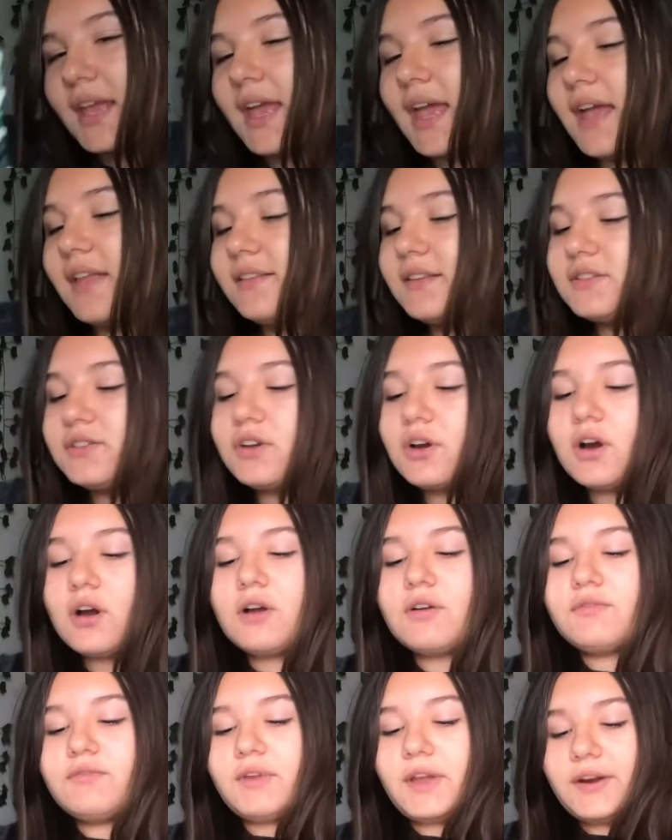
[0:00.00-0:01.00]
And these are
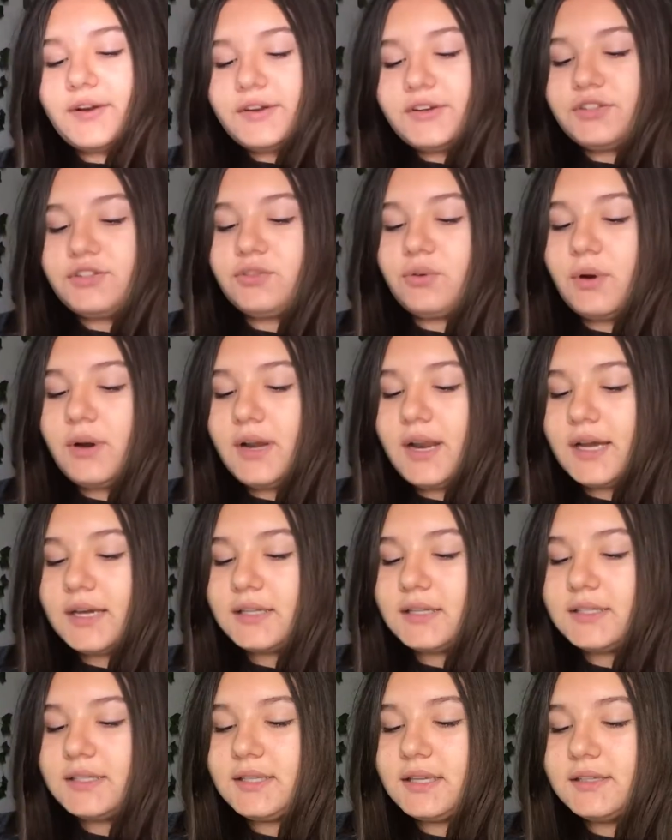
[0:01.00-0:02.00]
all very short
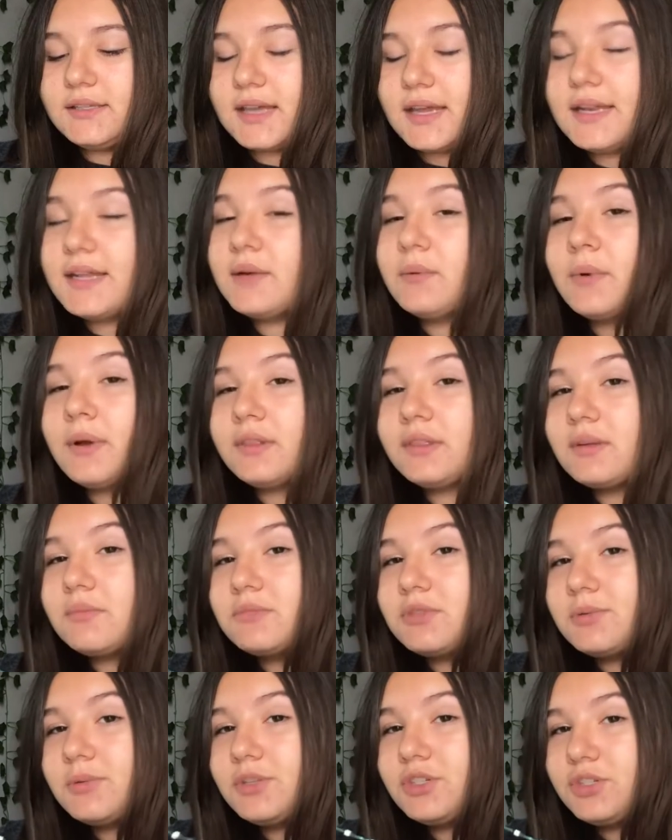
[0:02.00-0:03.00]
necklaces. I didn't want them
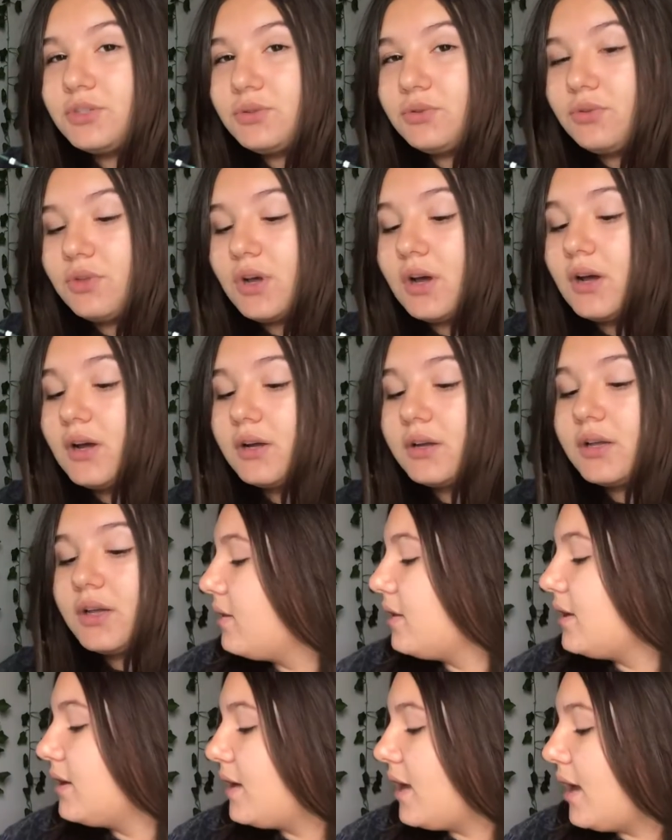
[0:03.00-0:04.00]
to be too long.
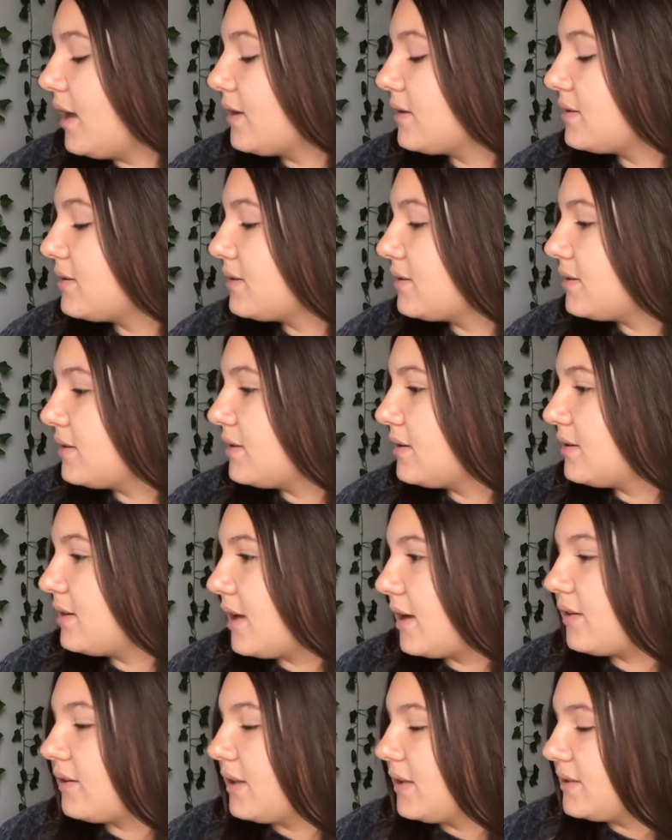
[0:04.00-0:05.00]
The next
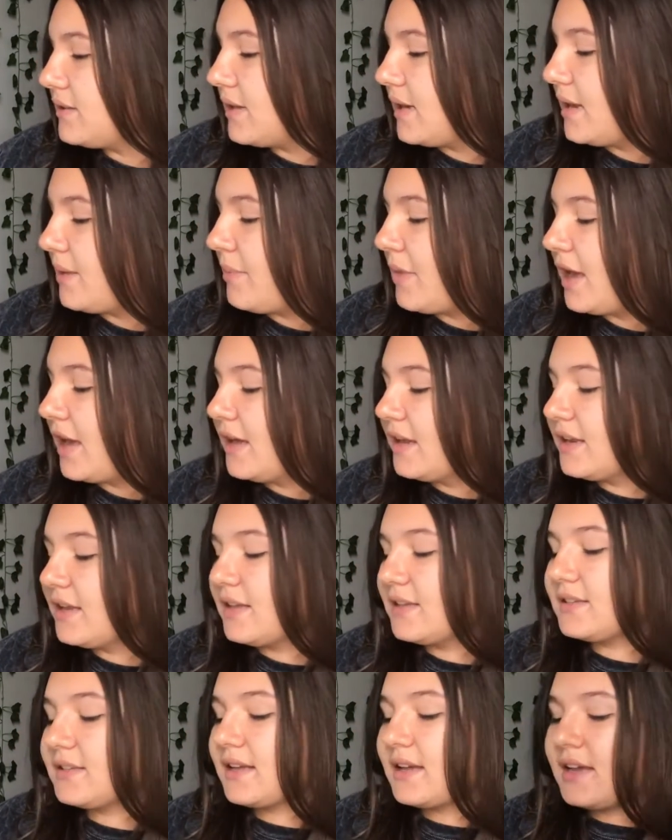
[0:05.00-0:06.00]
necklace that I made
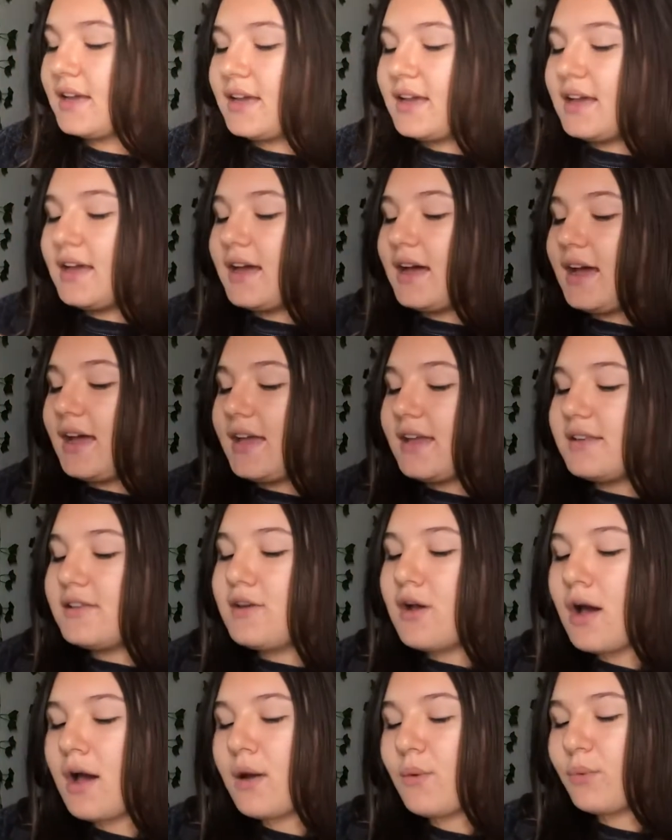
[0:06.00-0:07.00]
is
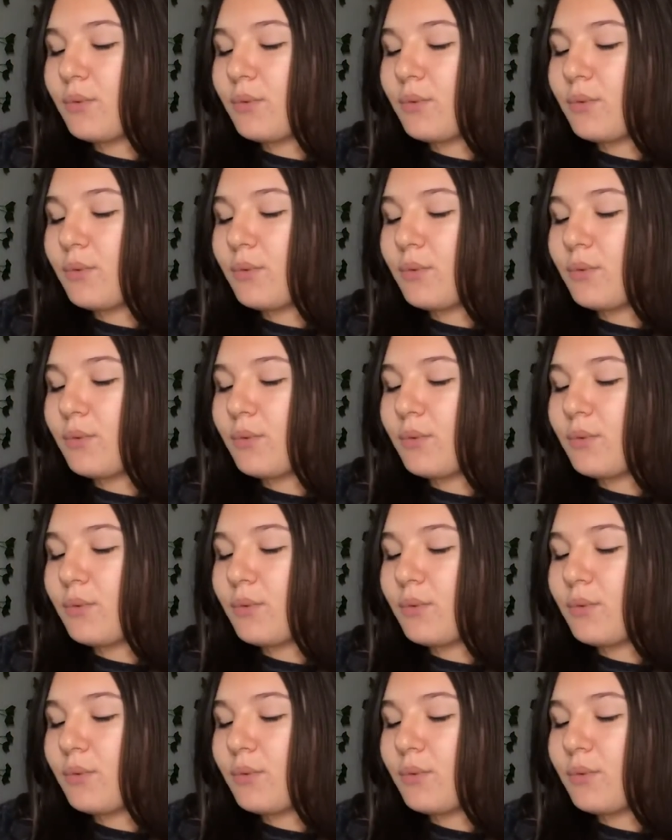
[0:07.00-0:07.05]
not